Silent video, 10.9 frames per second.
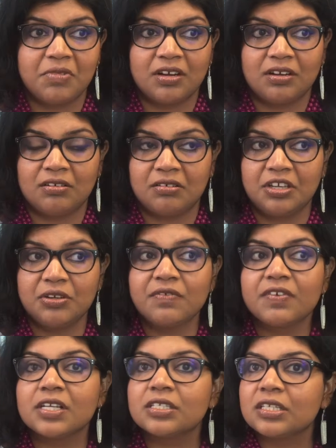a,
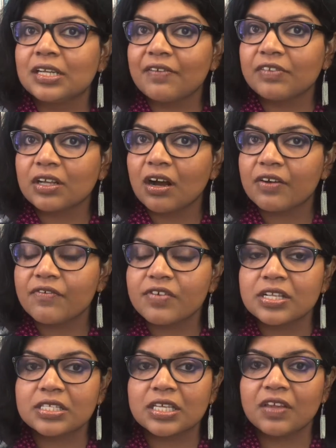university level
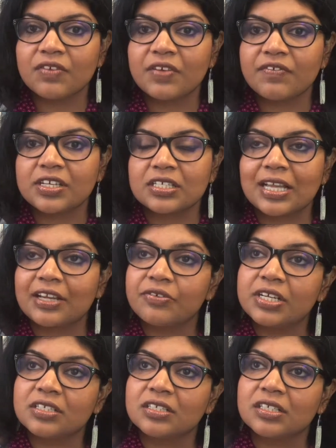conference, even if it is like a
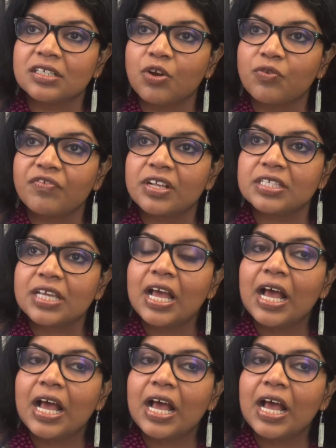regional conference.